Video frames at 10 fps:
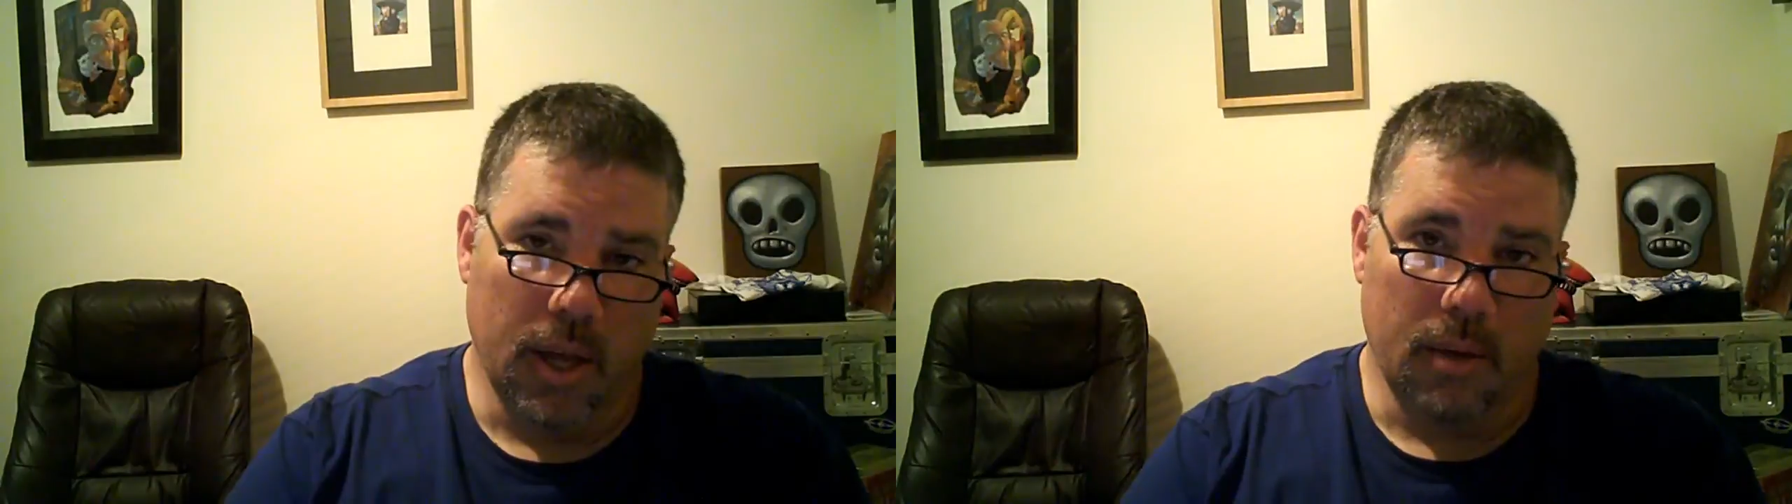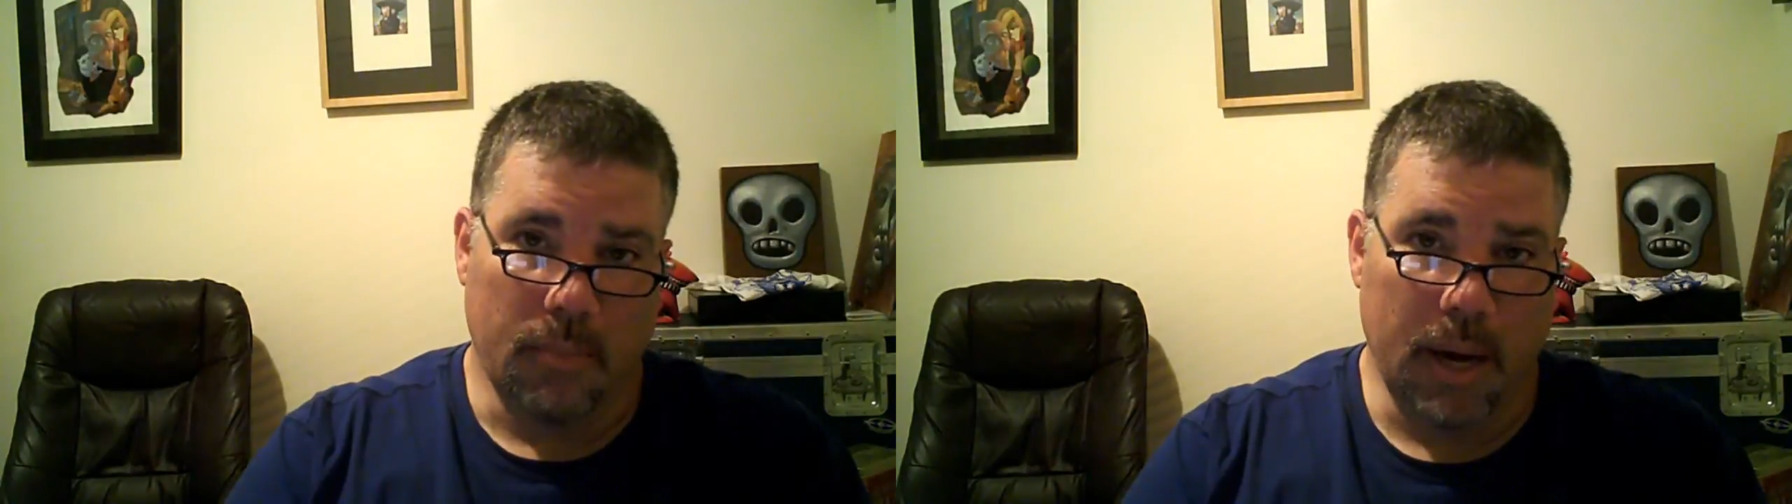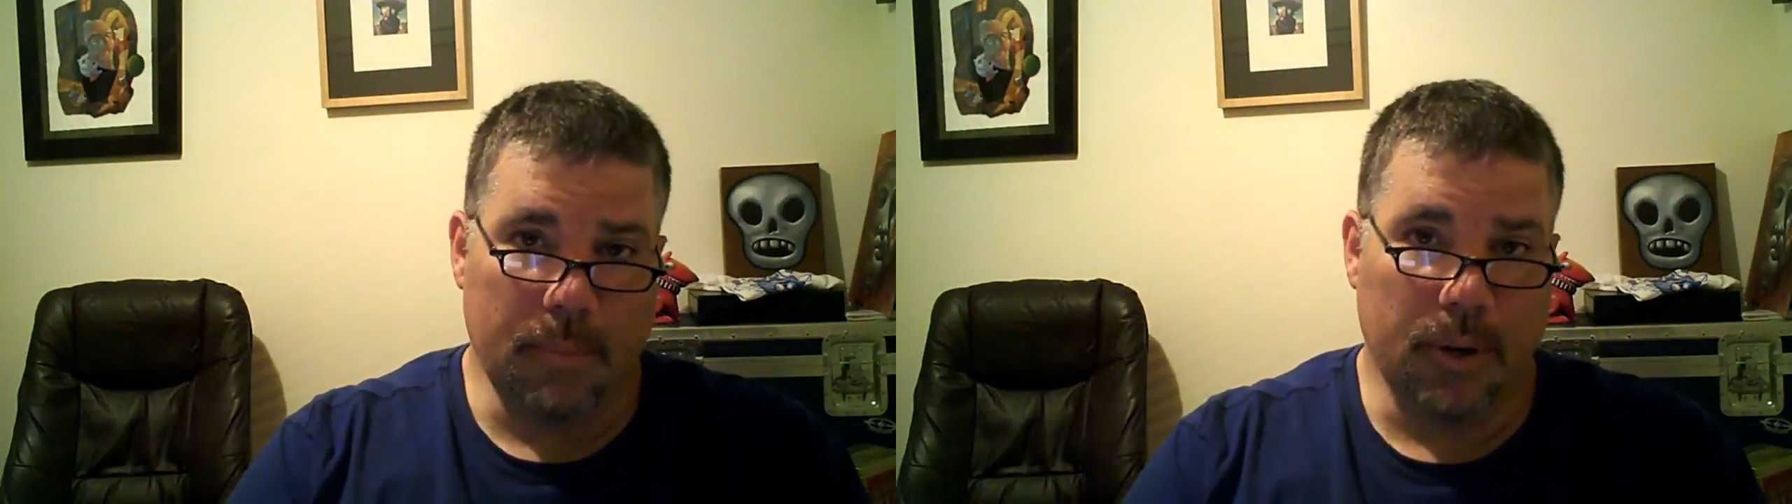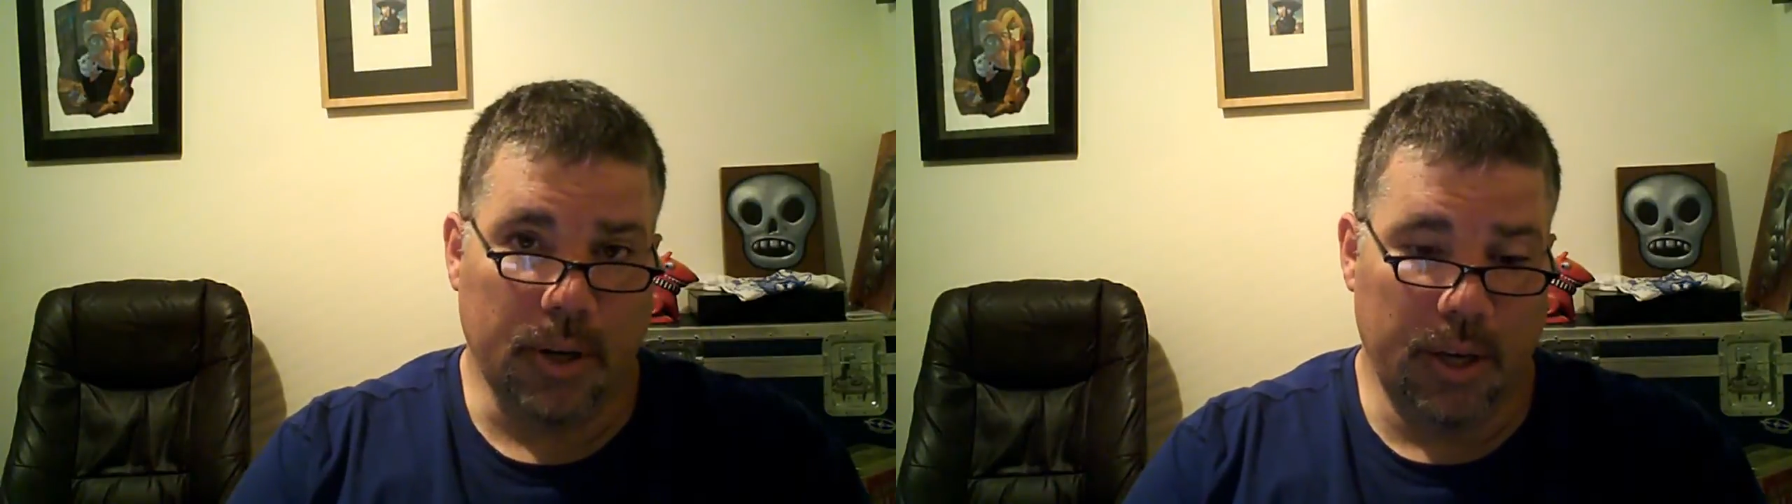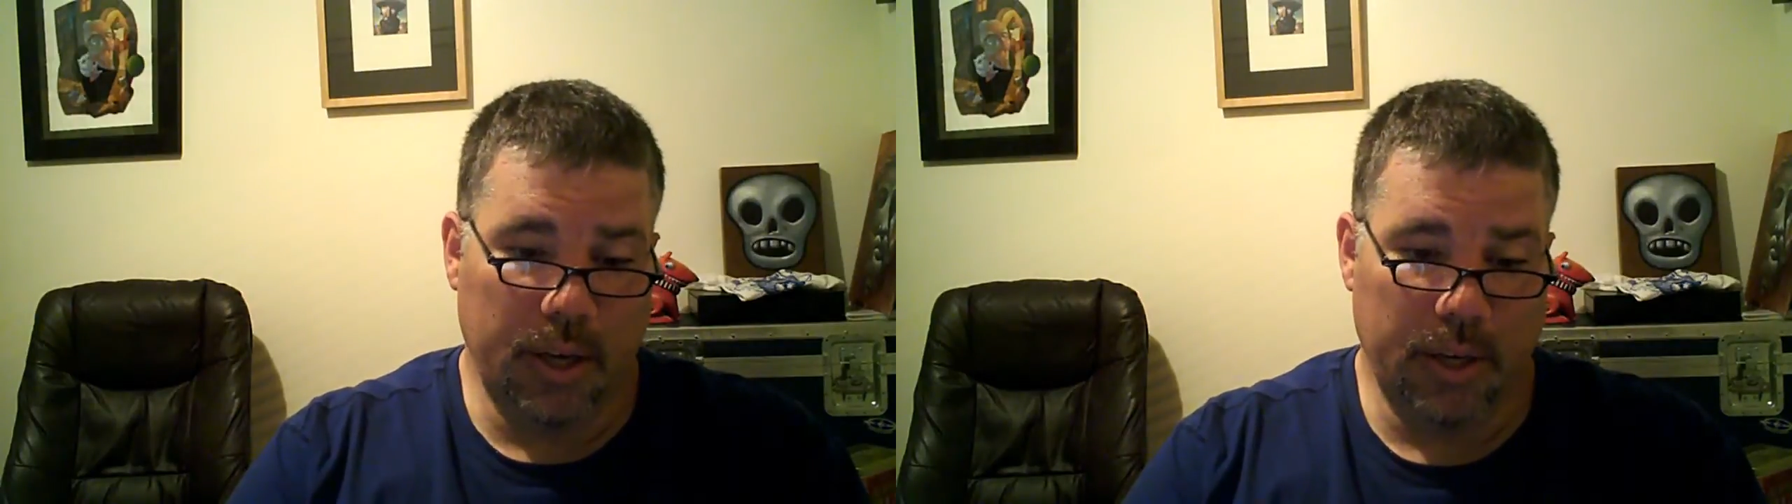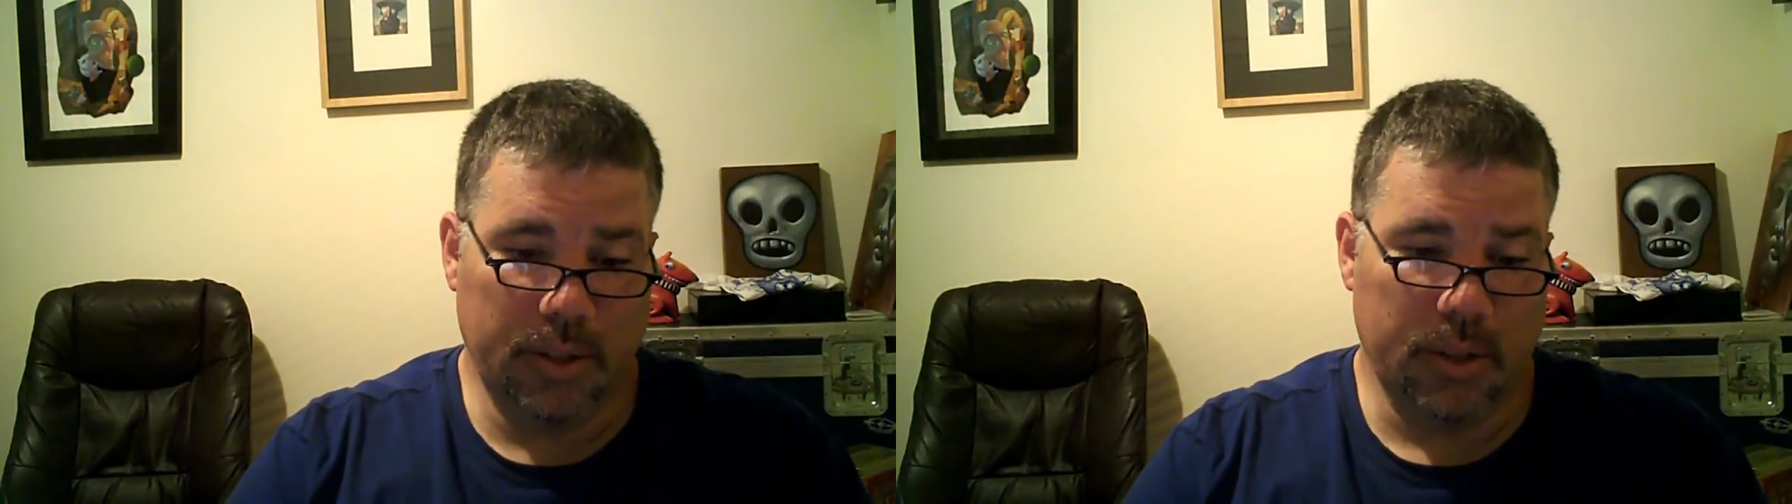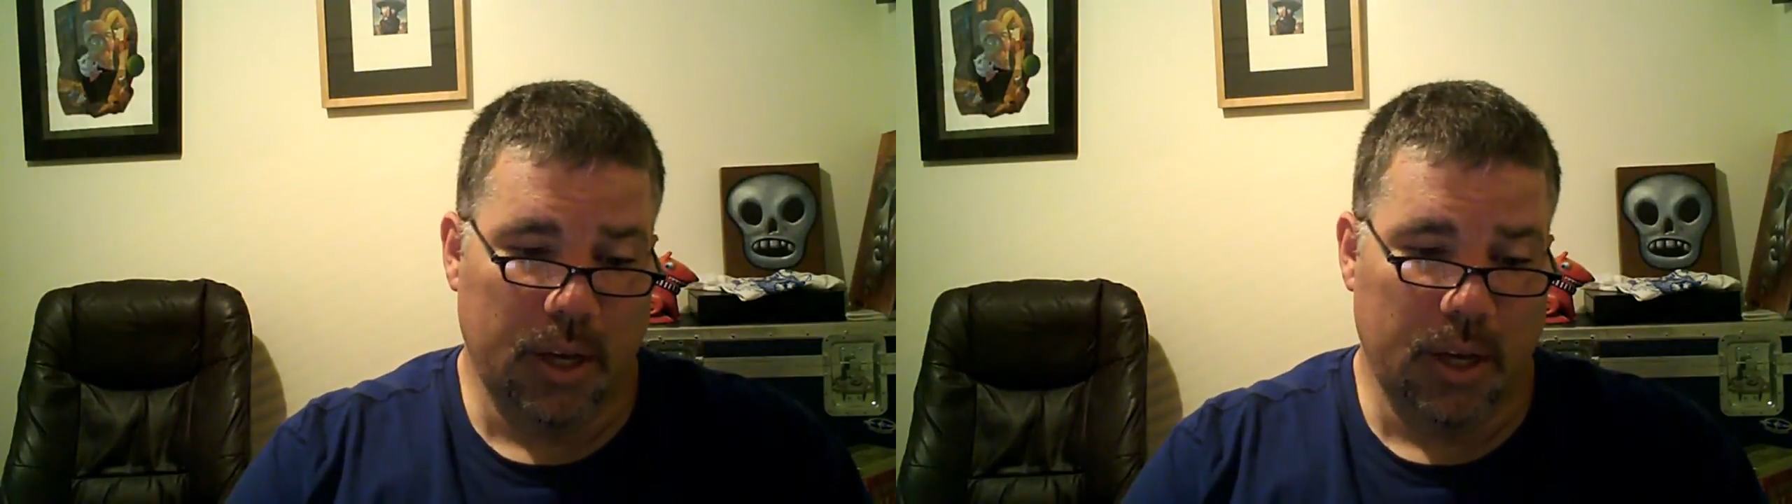my book is